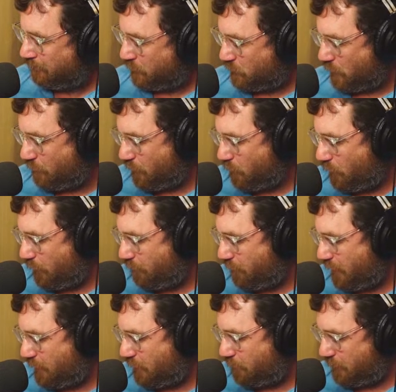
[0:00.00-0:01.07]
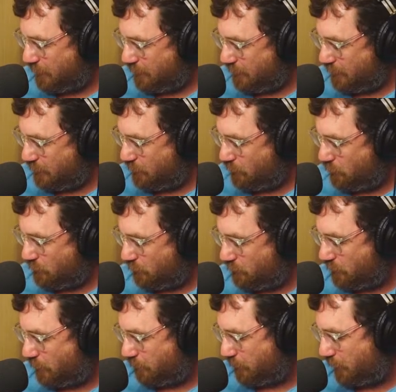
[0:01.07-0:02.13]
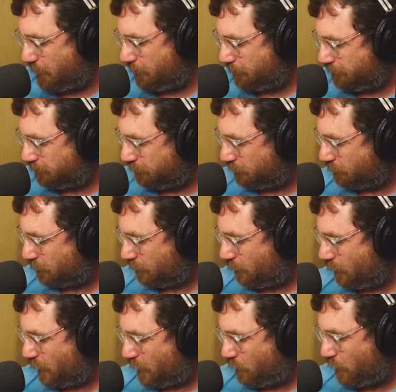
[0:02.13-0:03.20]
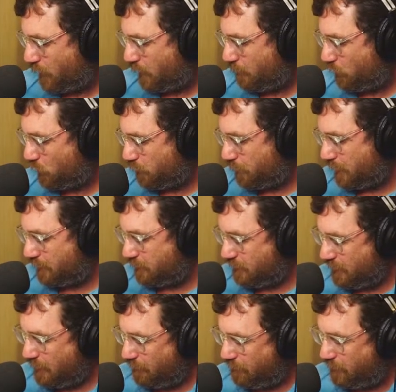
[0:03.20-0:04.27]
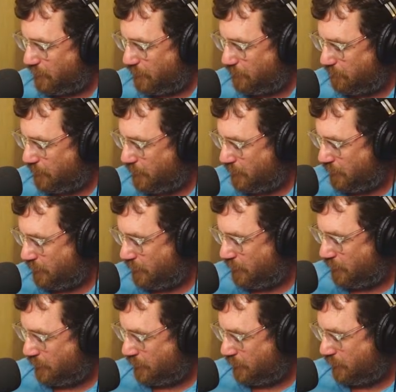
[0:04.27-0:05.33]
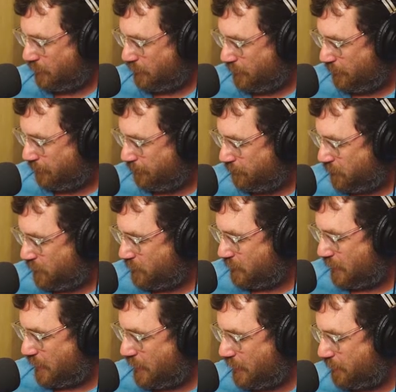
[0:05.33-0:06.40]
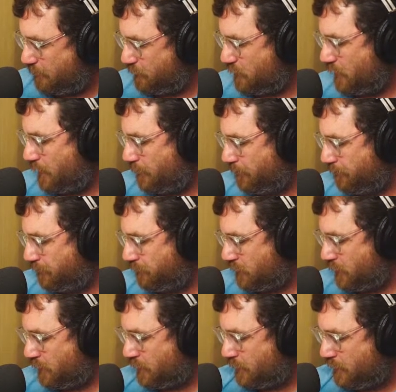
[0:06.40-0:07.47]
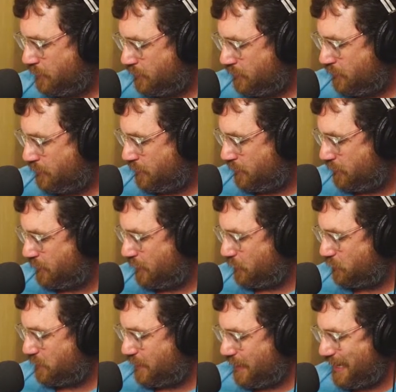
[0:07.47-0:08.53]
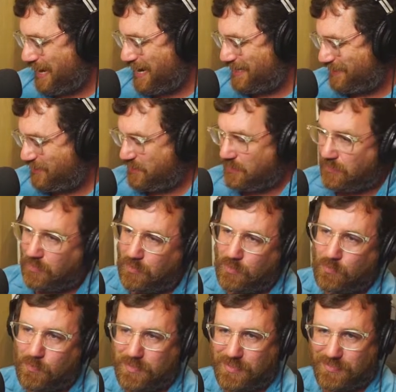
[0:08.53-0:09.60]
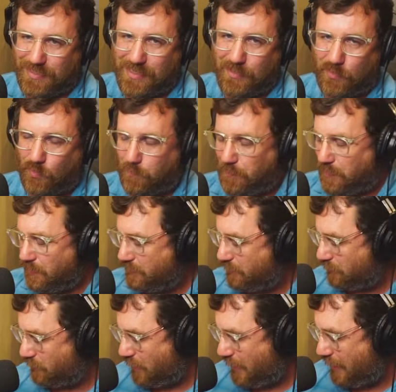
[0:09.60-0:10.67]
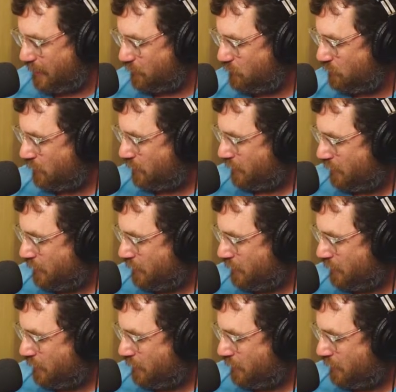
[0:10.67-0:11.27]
So if we want to find the BTUs of something, we're going to multiply CFM times delta H, which is enthalpy, delta H,